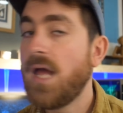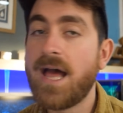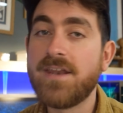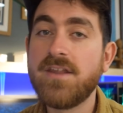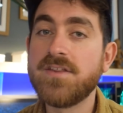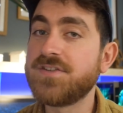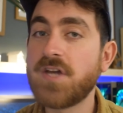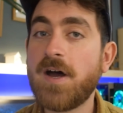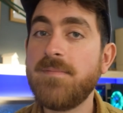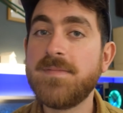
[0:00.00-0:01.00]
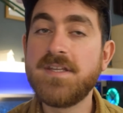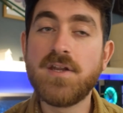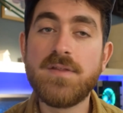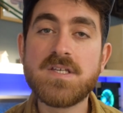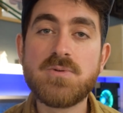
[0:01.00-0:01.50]
And at the time,
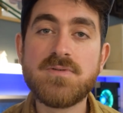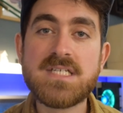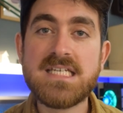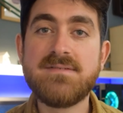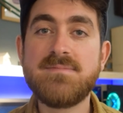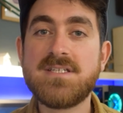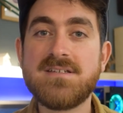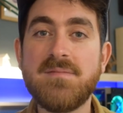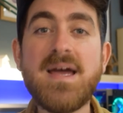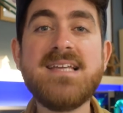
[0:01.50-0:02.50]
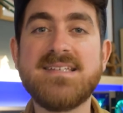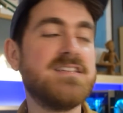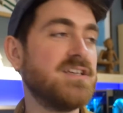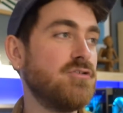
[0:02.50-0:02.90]
this would have seemed amazing.